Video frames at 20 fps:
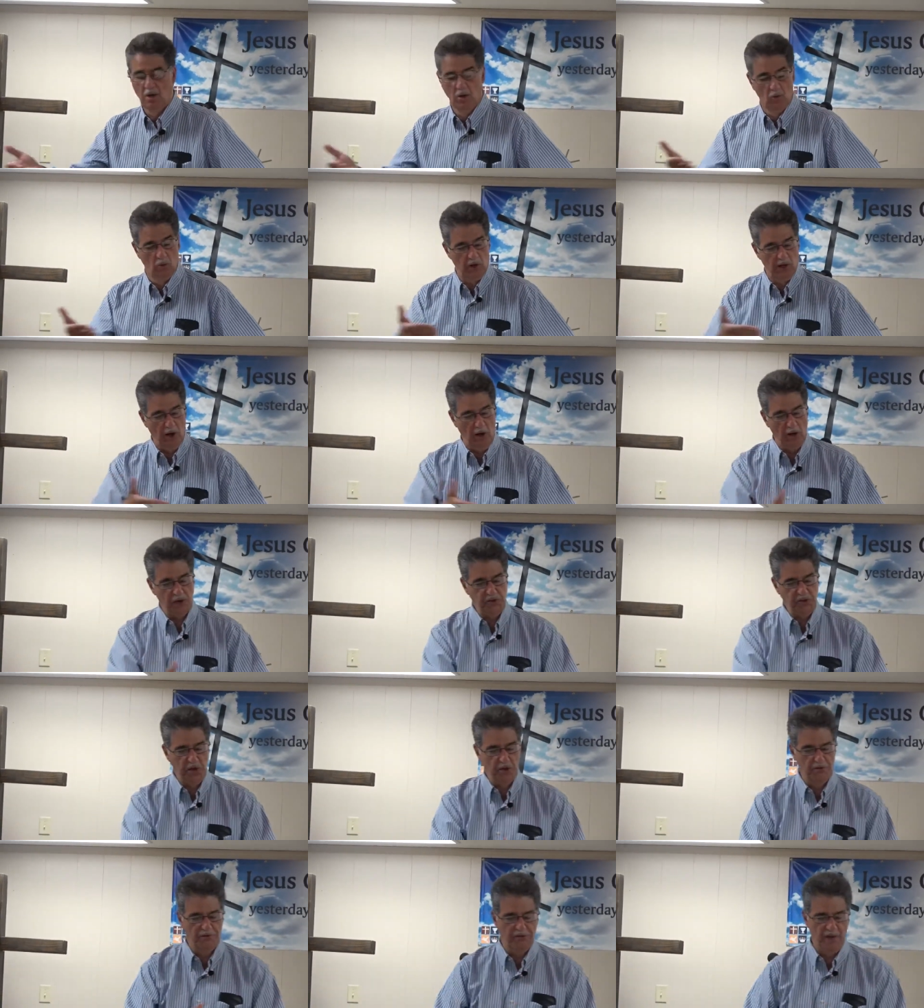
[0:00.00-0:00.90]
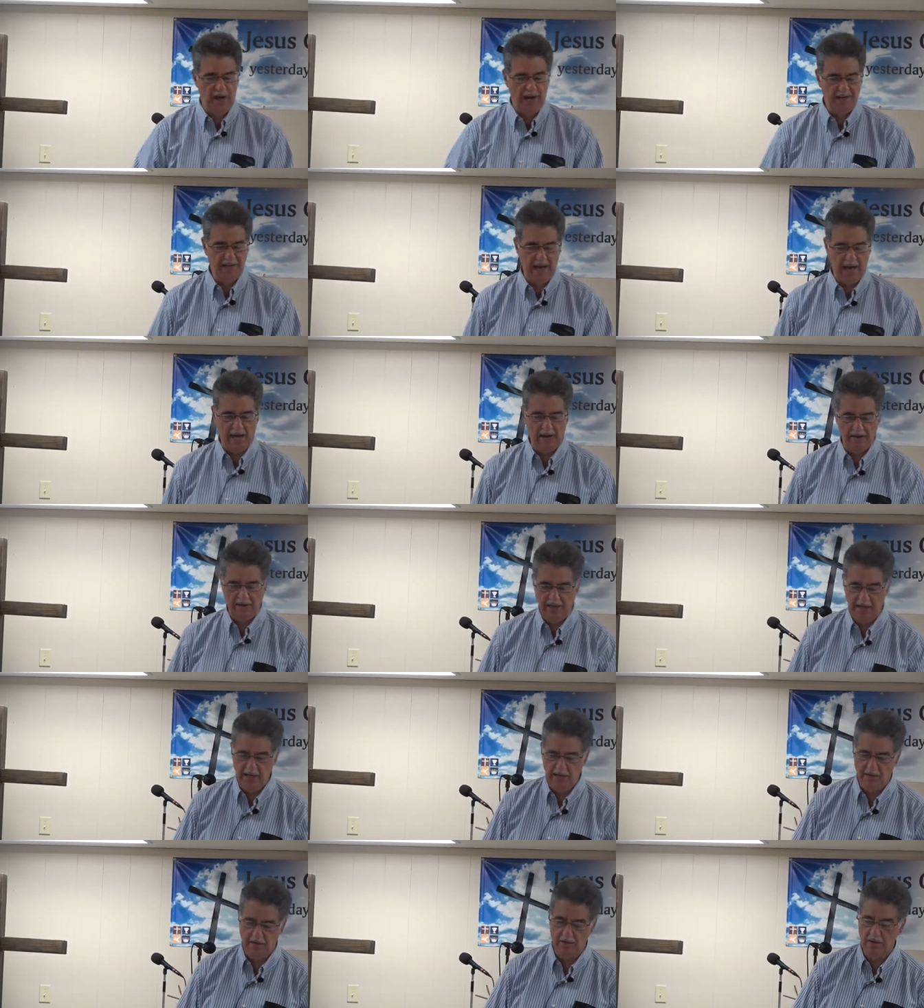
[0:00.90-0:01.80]
We also find out
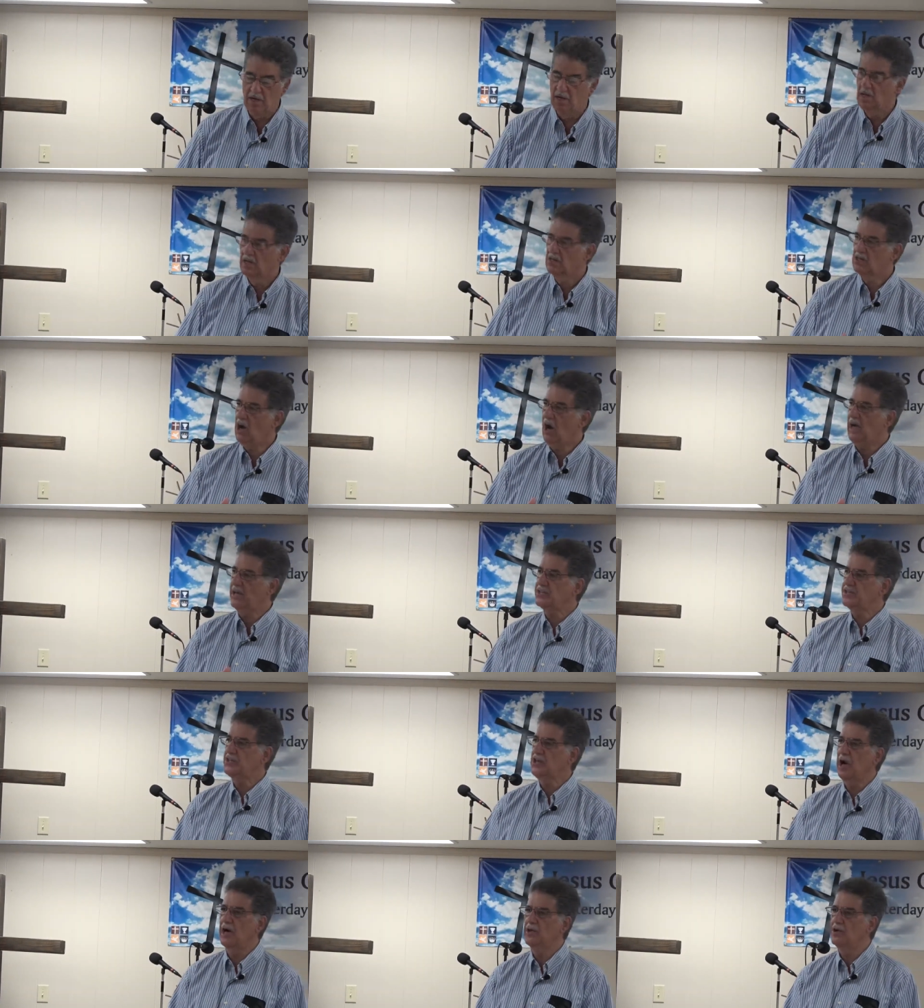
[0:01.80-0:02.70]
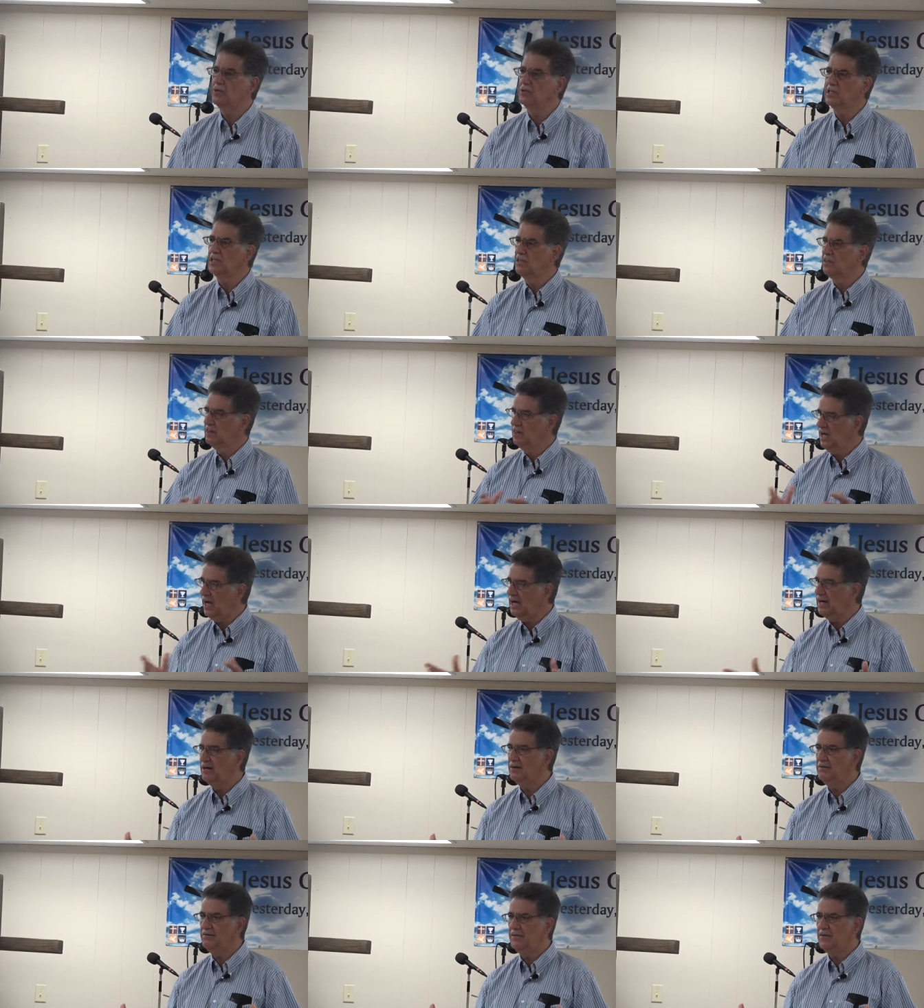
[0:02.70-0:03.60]
here, God is not only
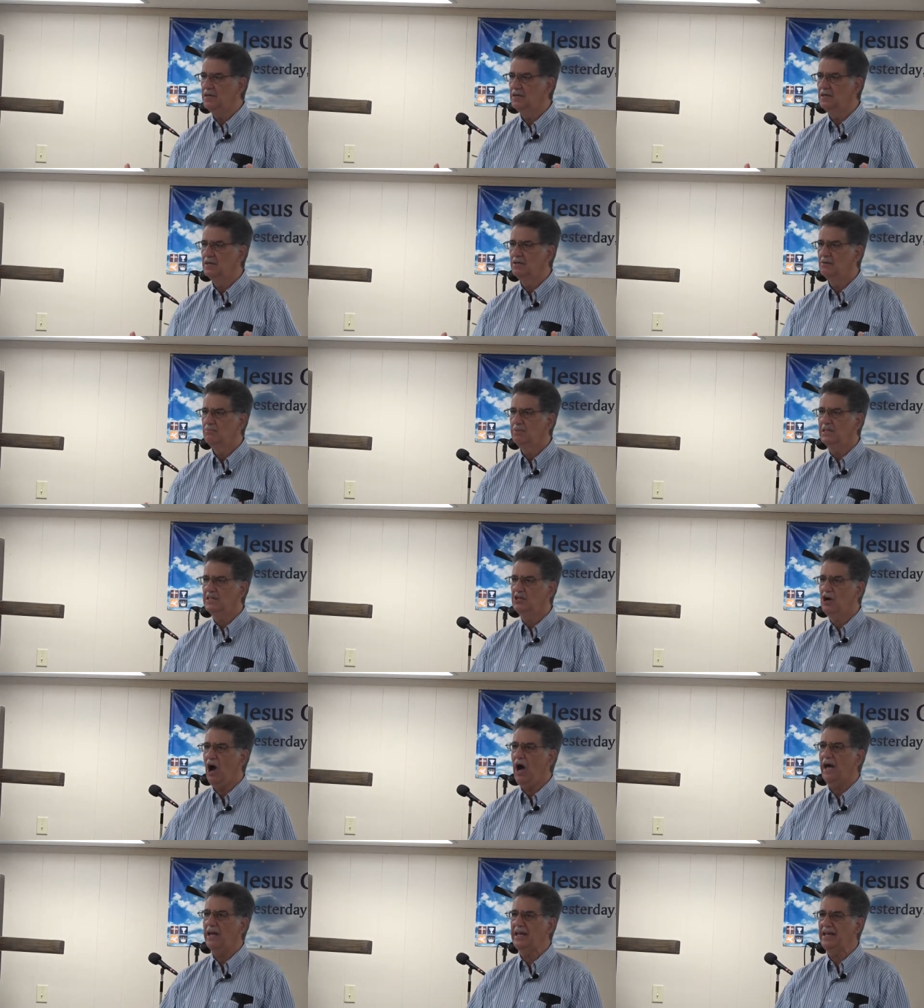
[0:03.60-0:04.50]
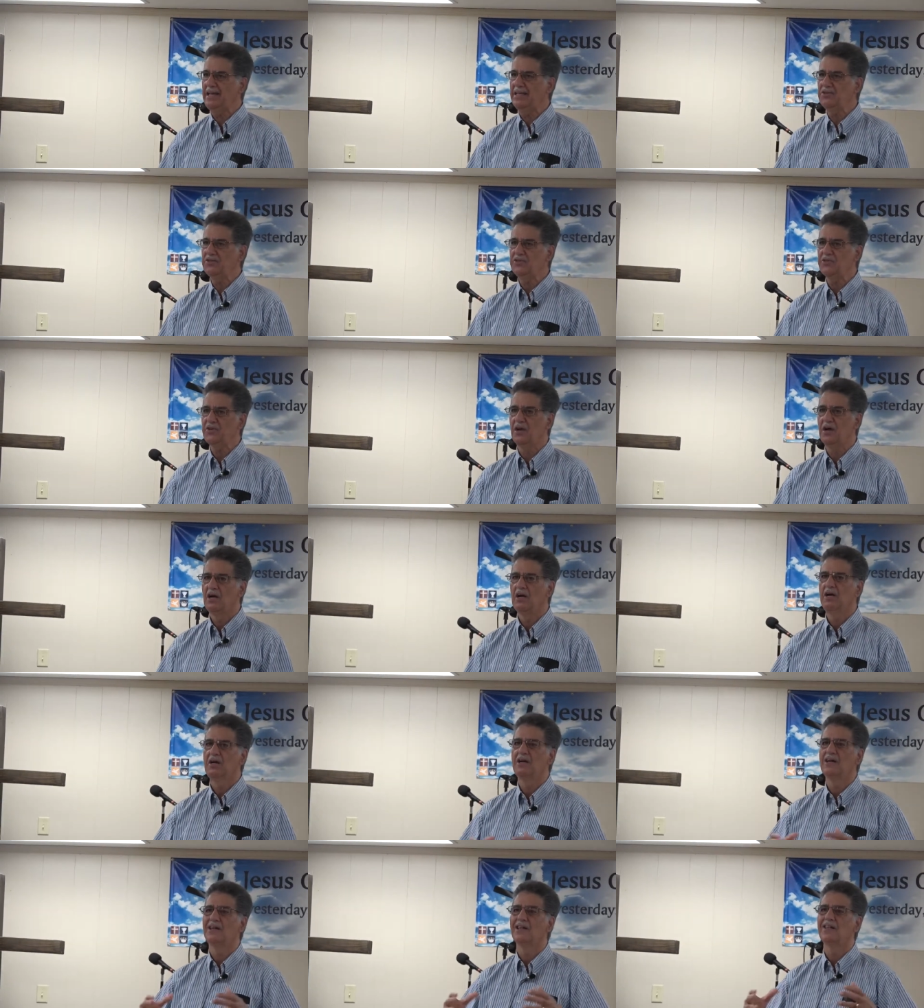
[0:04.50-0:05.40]
love, but God is
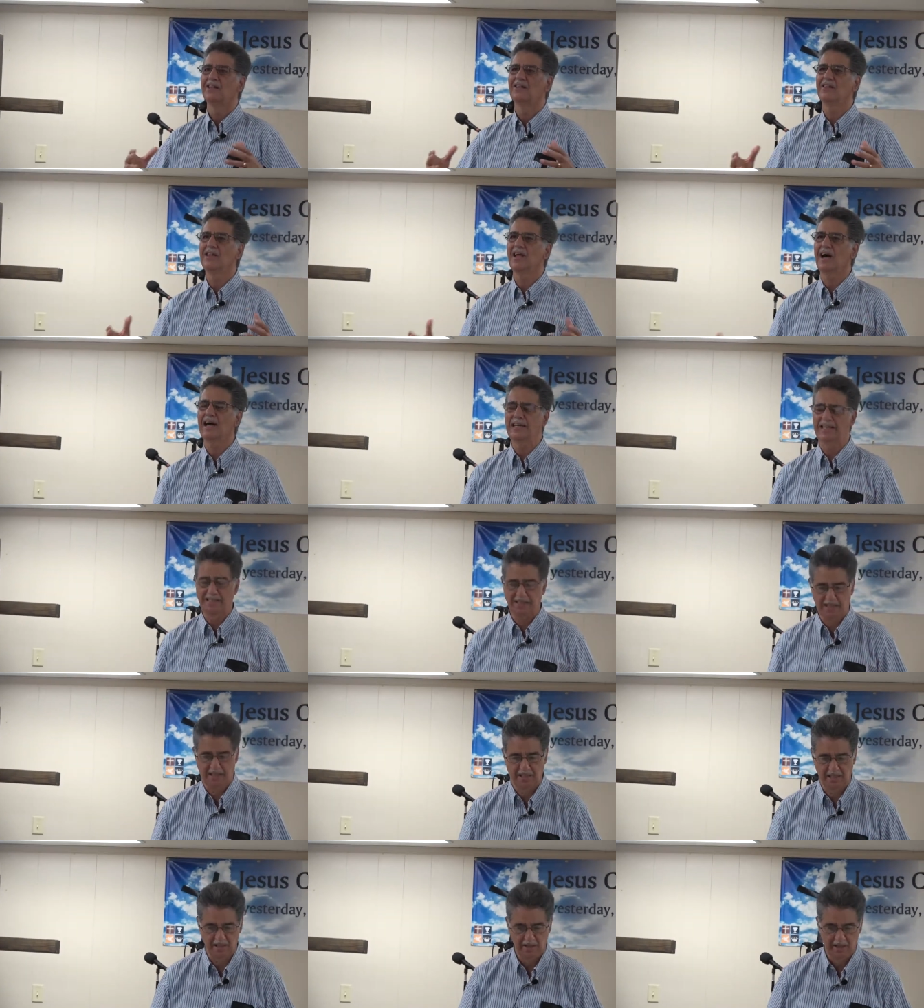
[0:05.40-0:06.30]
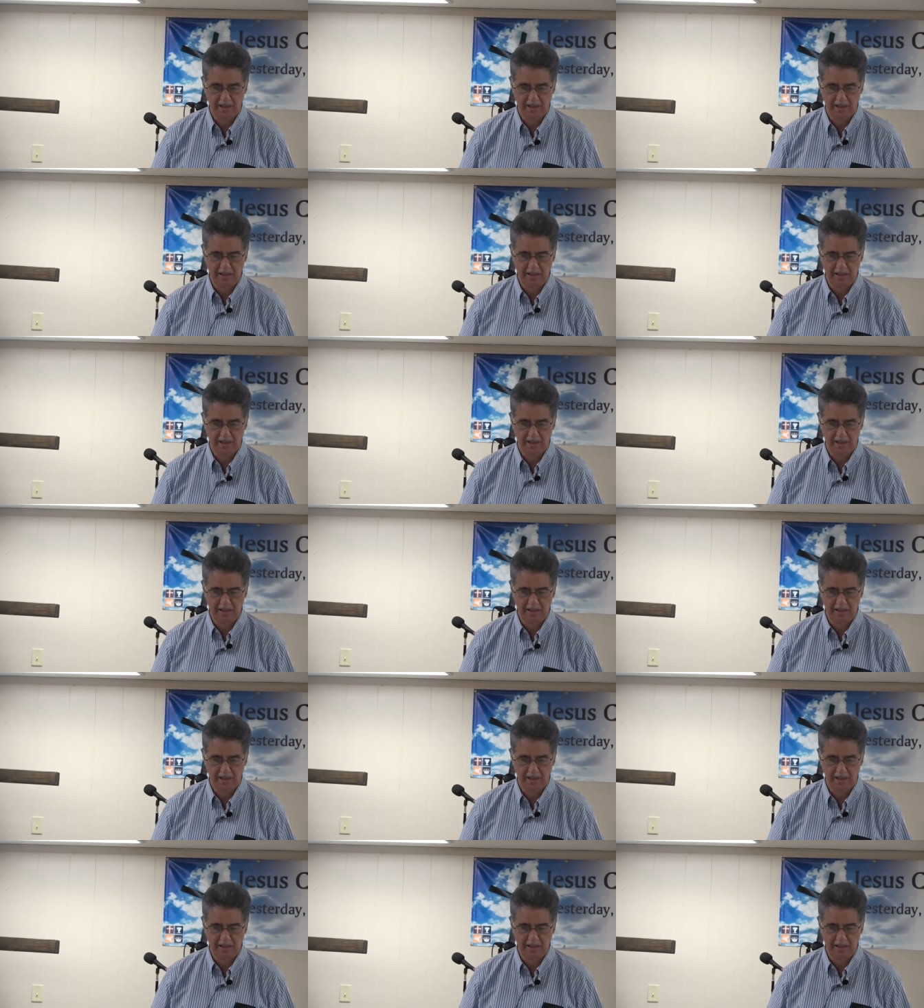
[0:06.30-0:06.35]
light.